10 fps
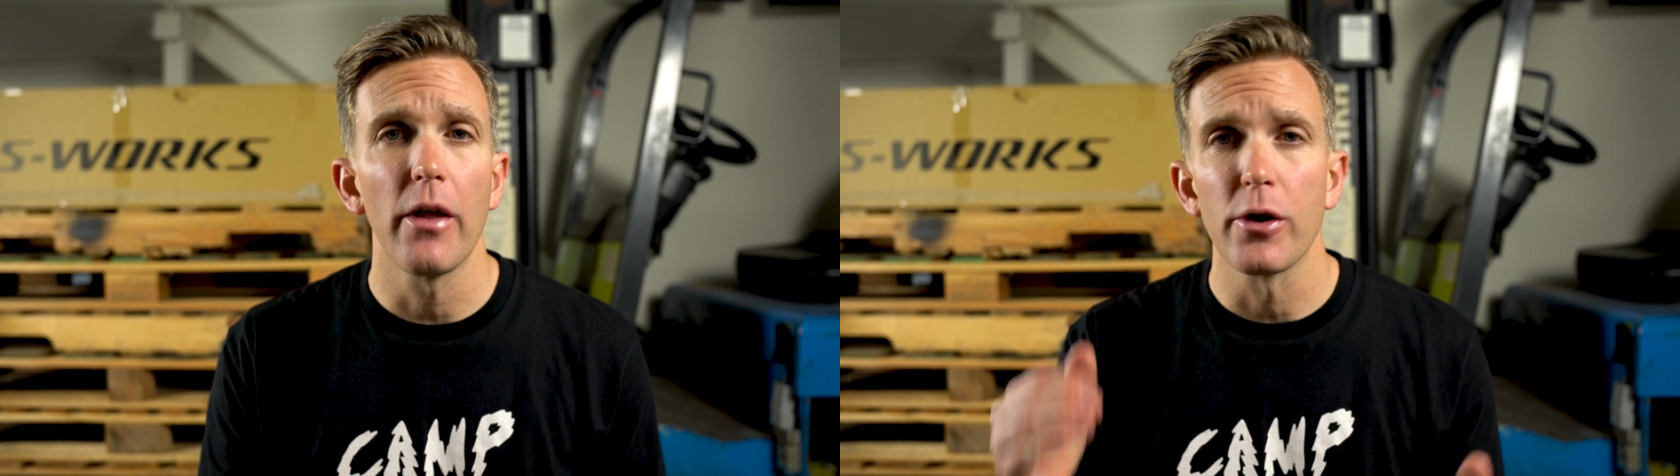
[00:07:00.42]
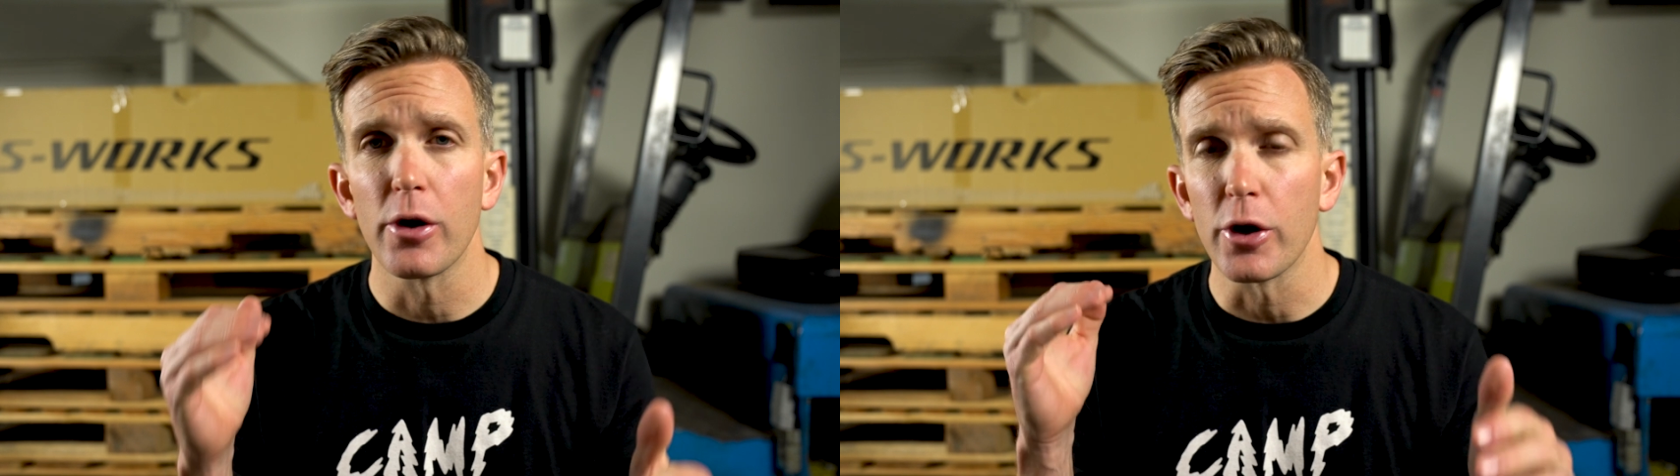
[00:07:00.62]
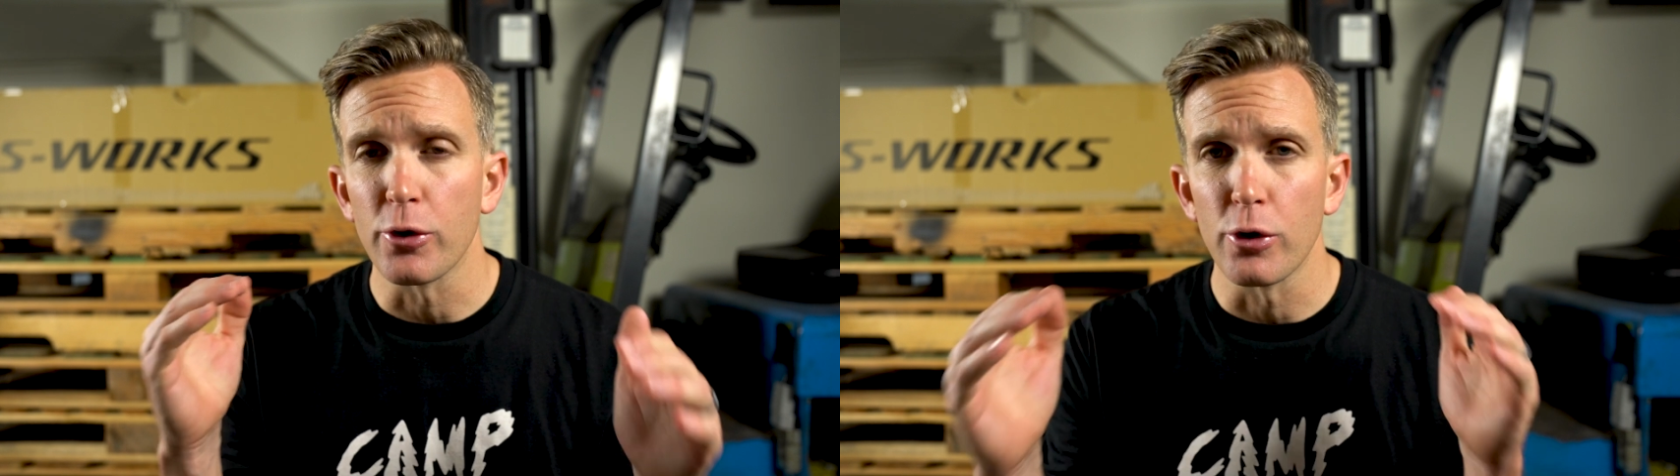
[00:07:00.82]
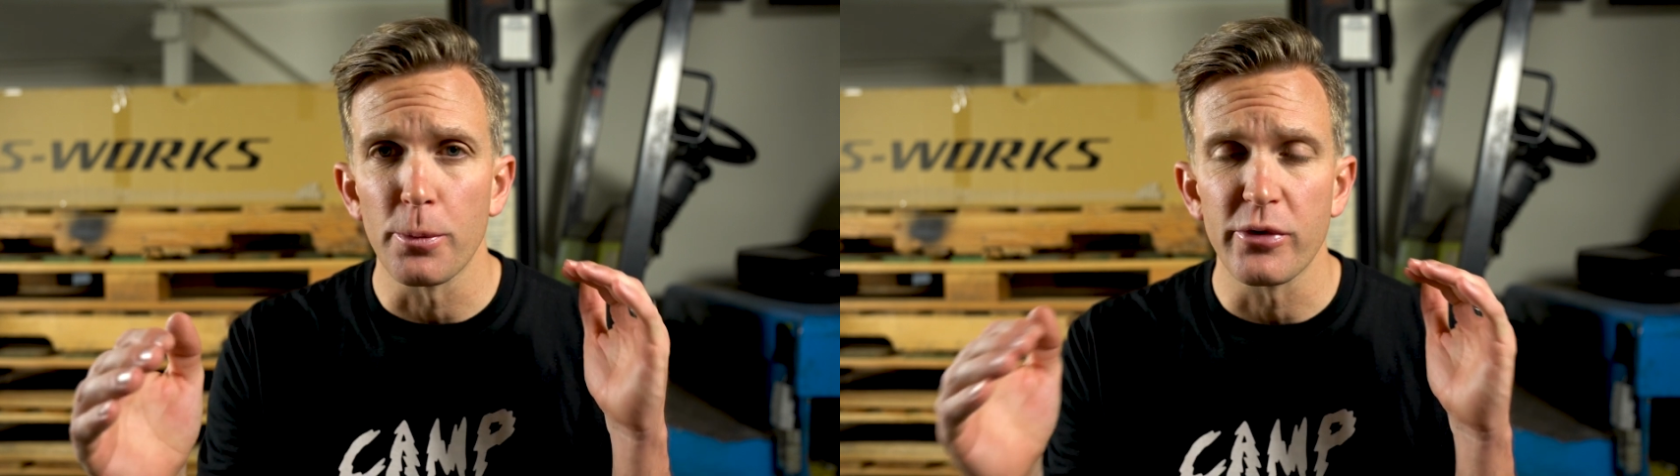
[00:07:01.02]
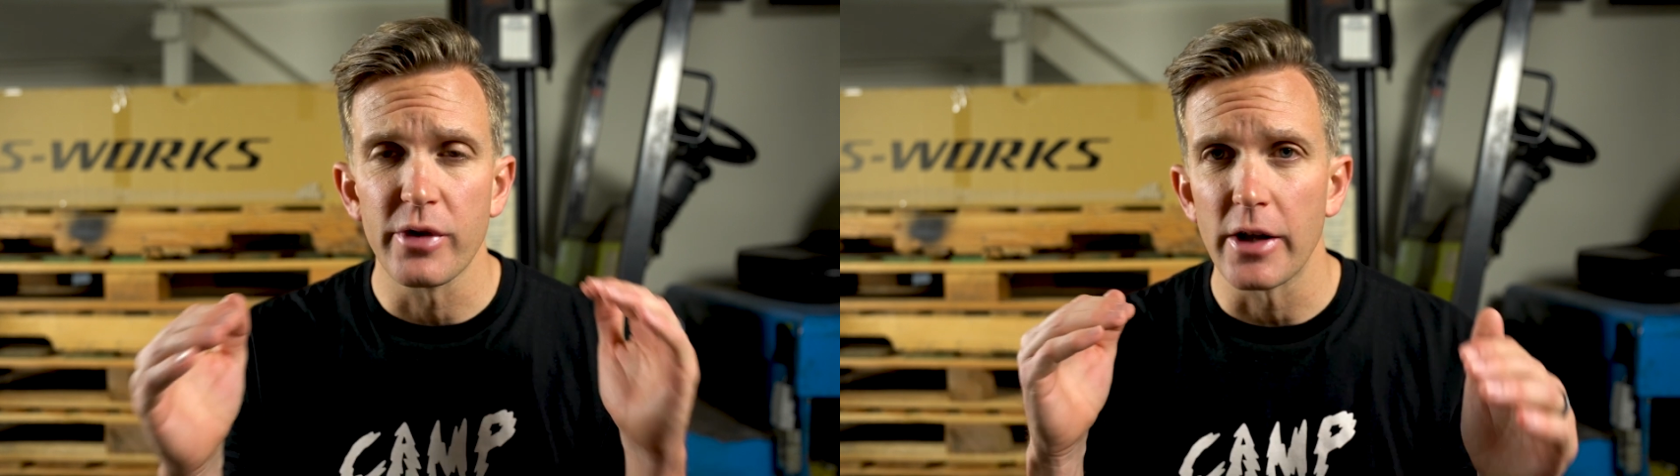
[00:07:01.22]
other
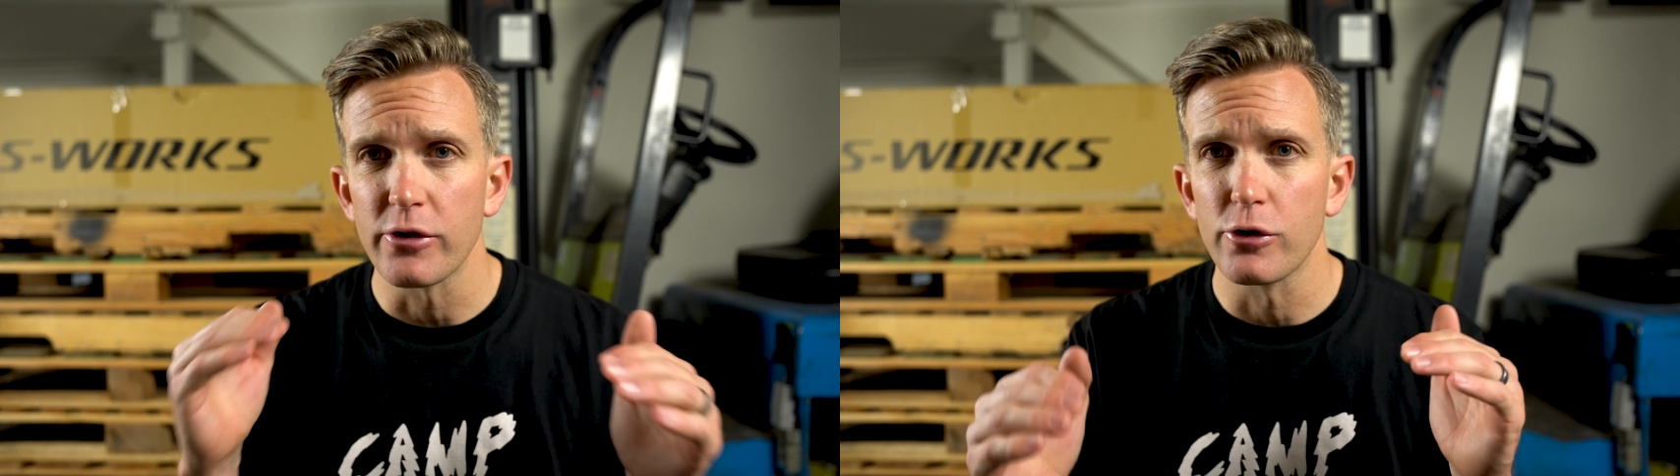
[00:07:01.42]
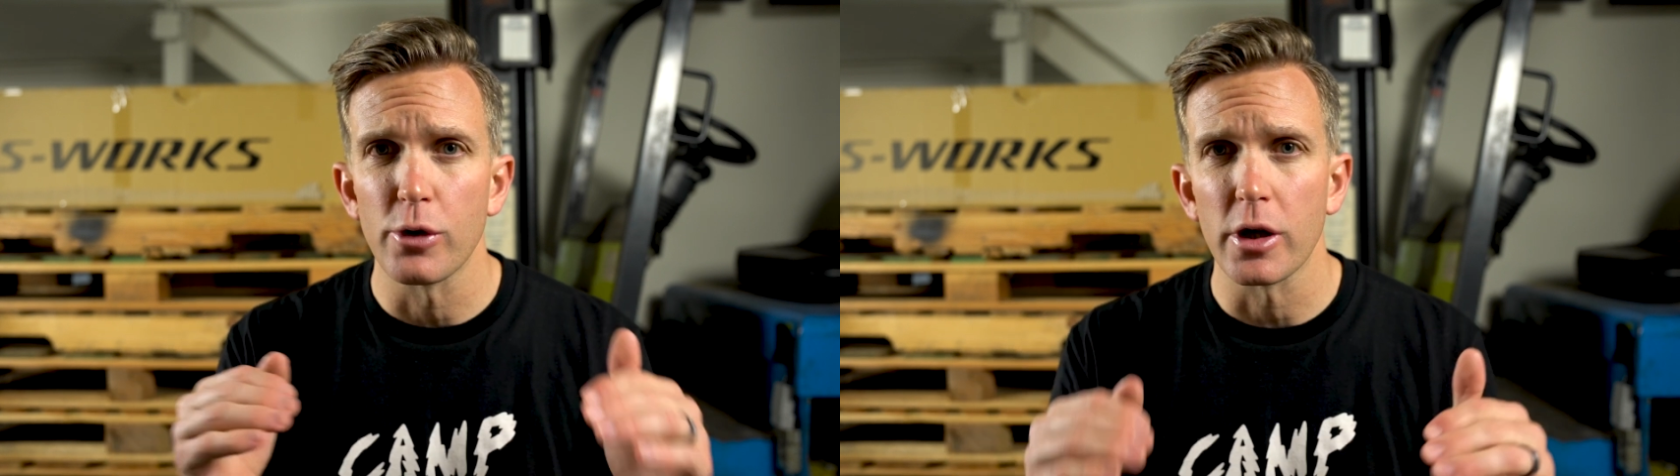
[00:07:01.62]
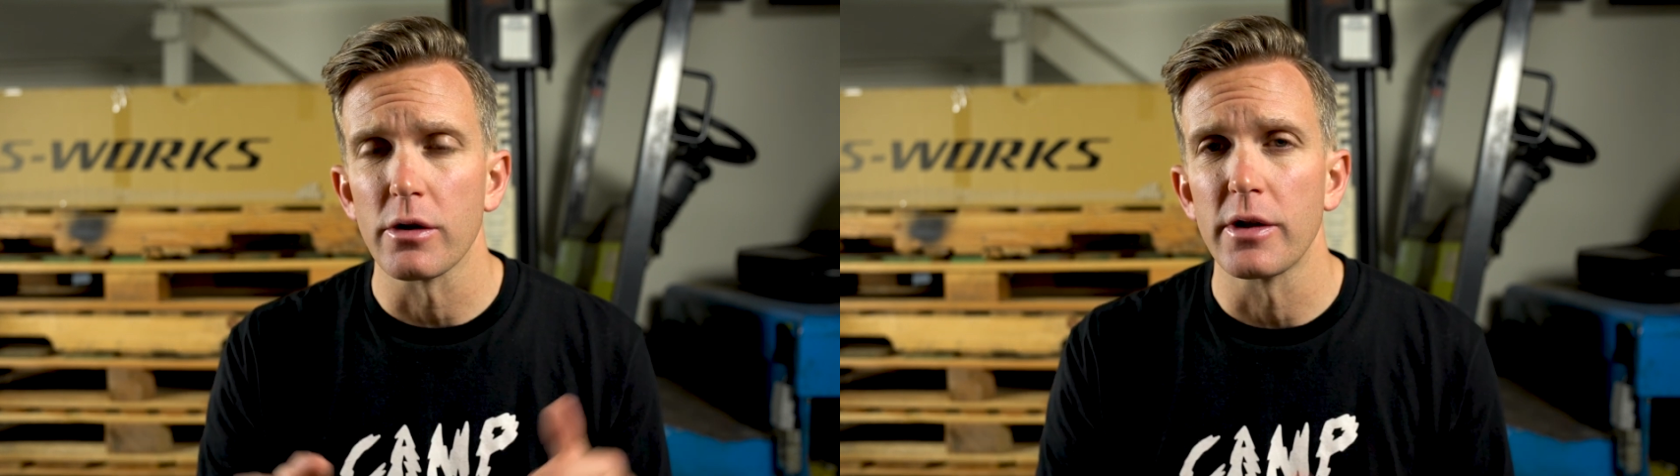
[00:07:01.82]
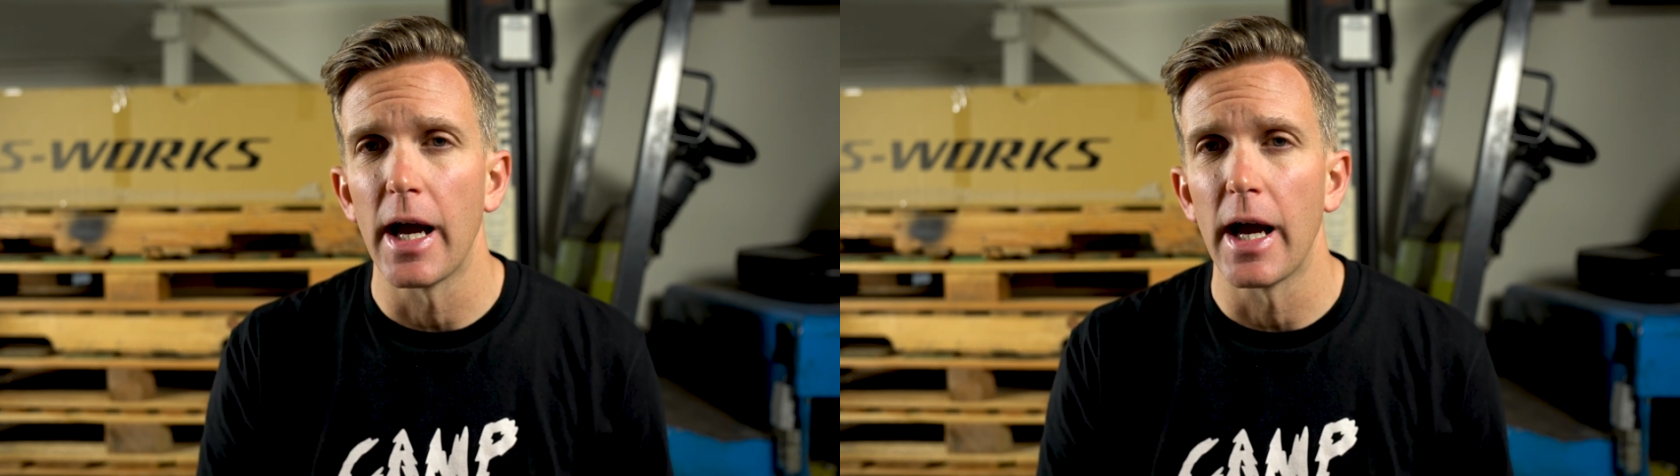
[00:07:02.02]
group sets trickle